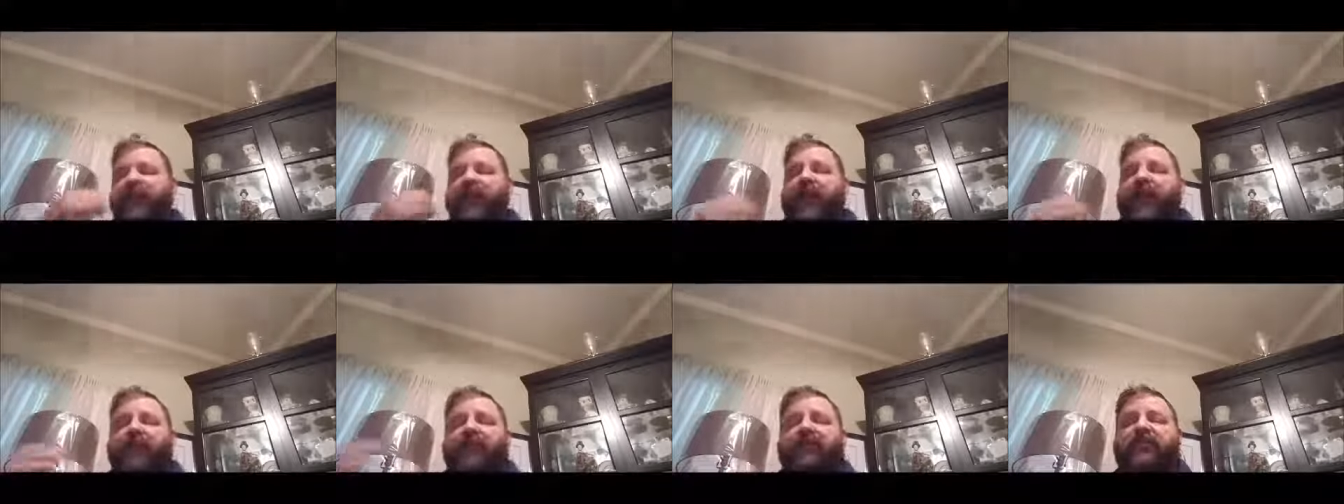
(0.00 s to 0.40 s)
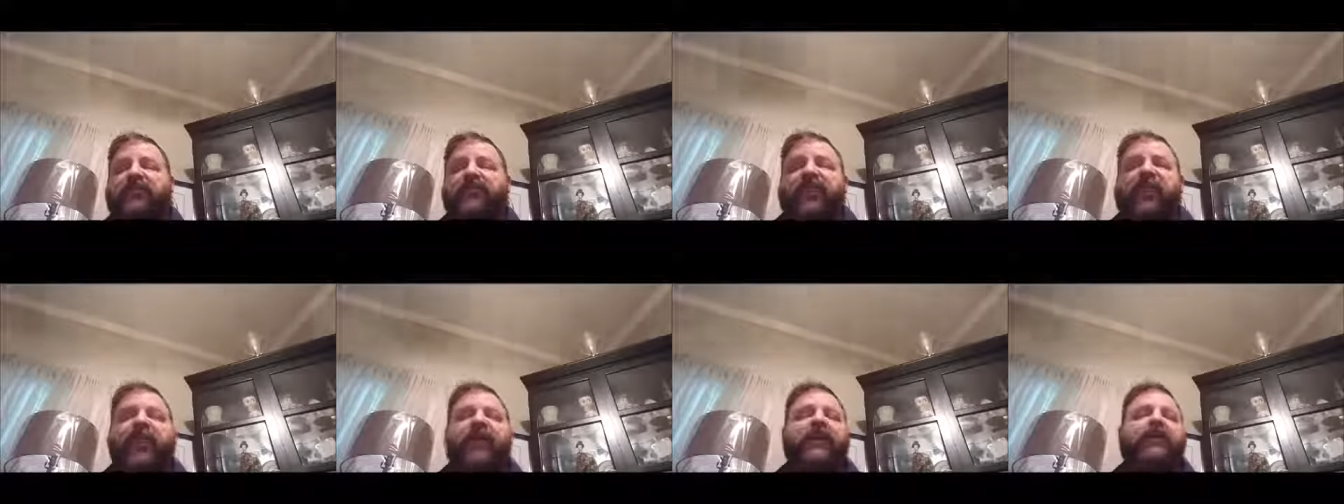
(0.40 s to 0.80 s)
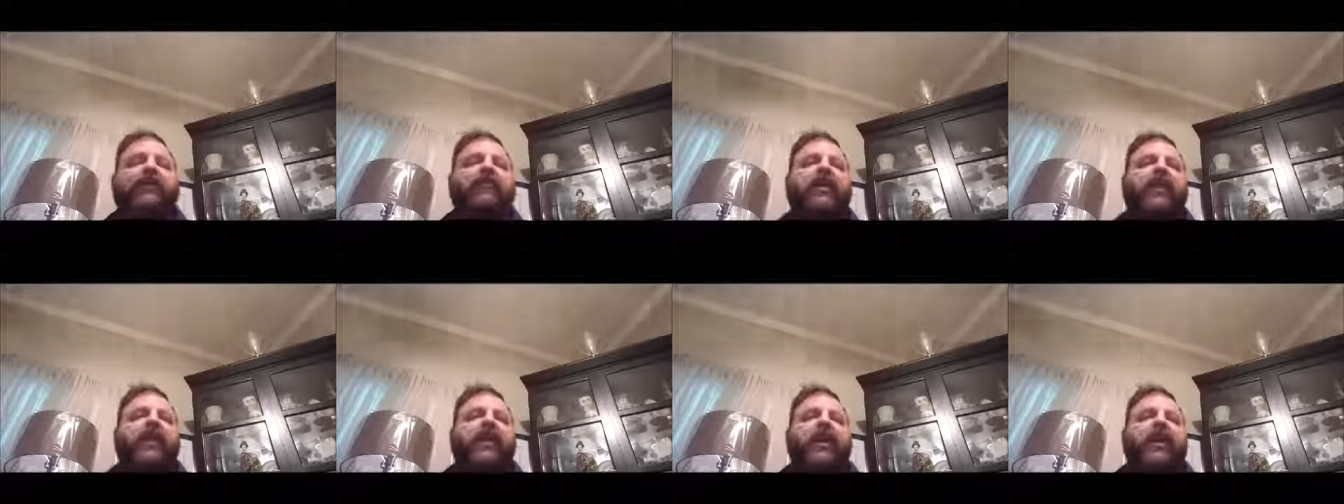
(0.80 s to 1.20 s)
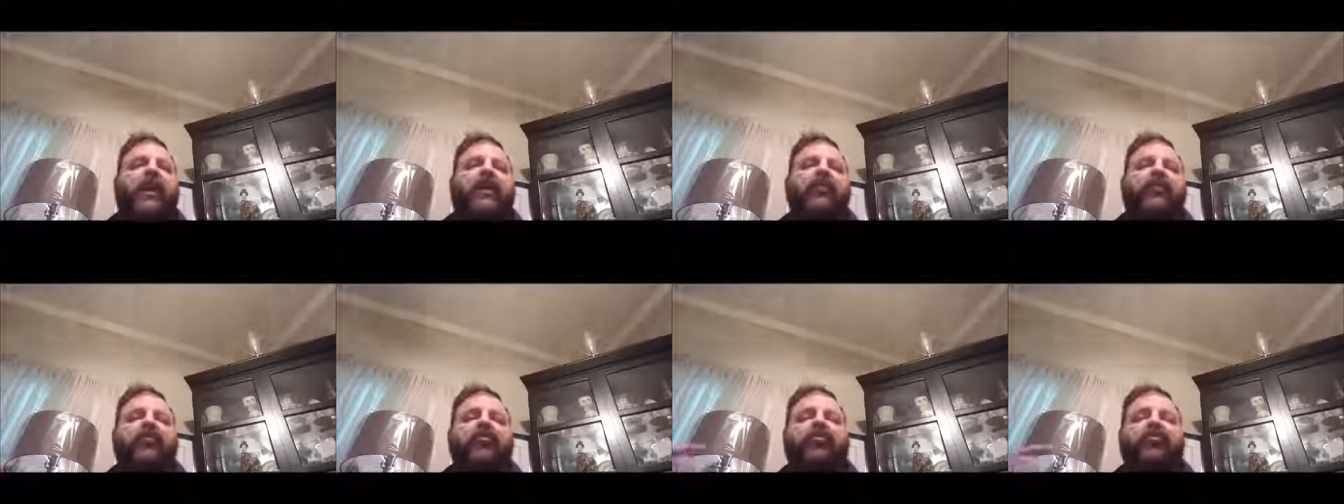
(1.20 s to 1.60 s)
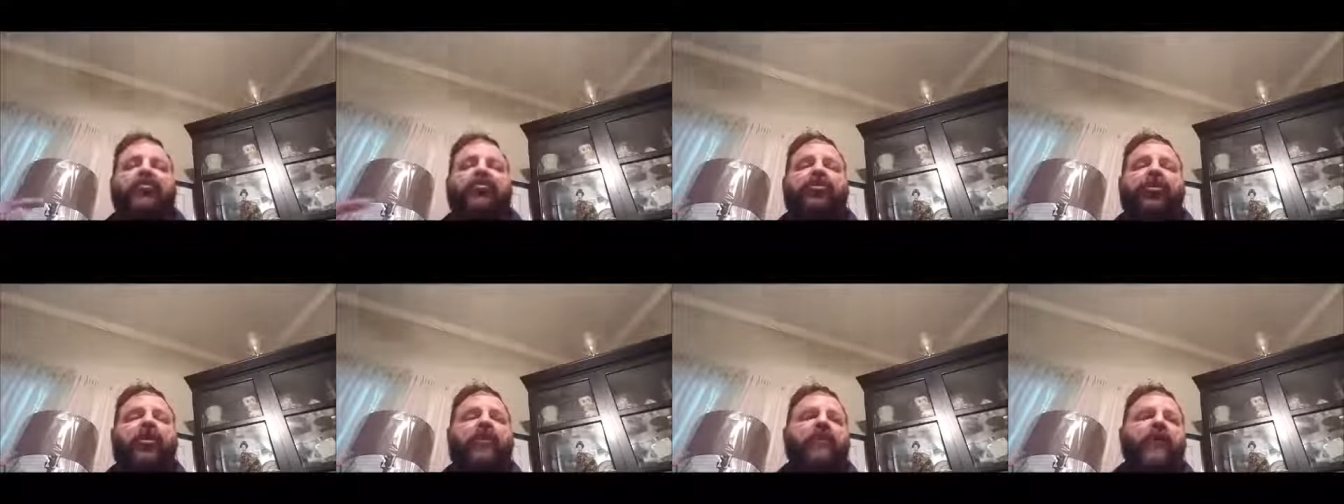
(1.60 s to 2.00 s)
have it saved, and then you
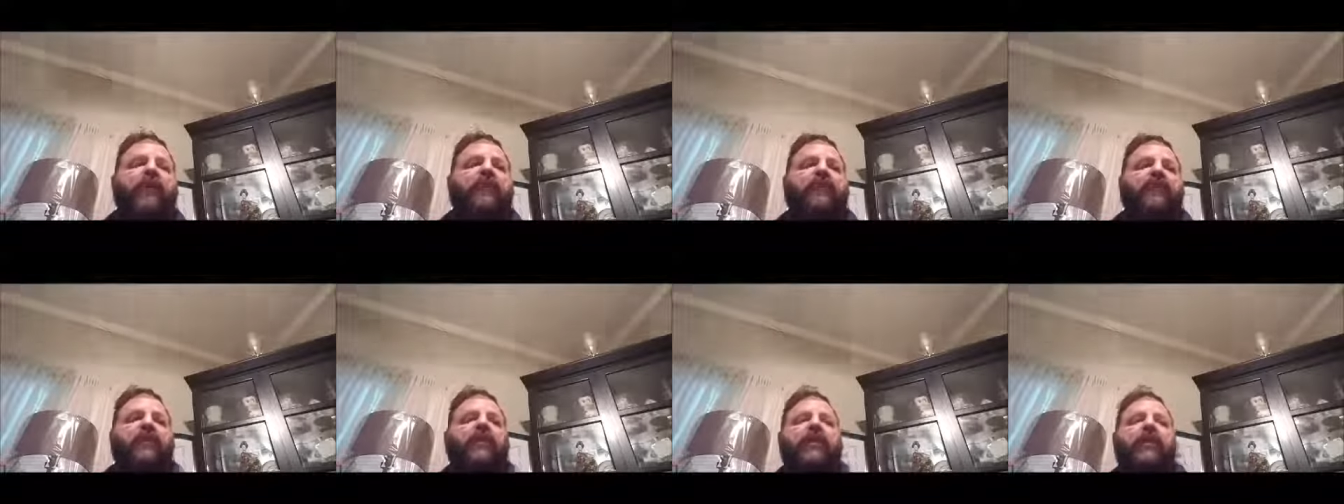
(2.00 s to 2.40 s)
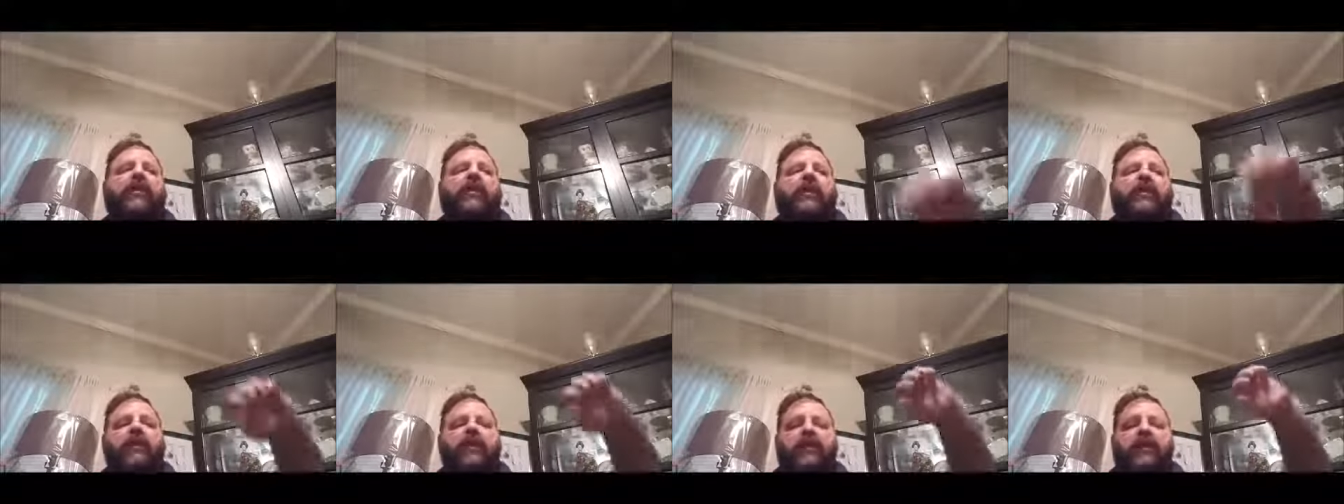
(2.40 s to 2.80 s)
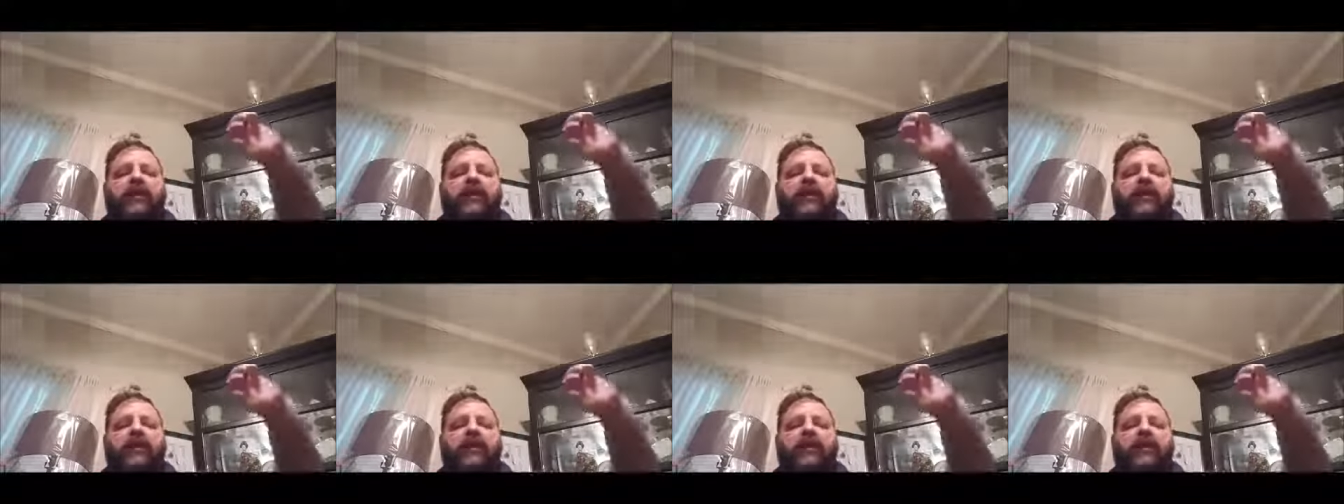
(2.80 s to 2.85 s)
share that link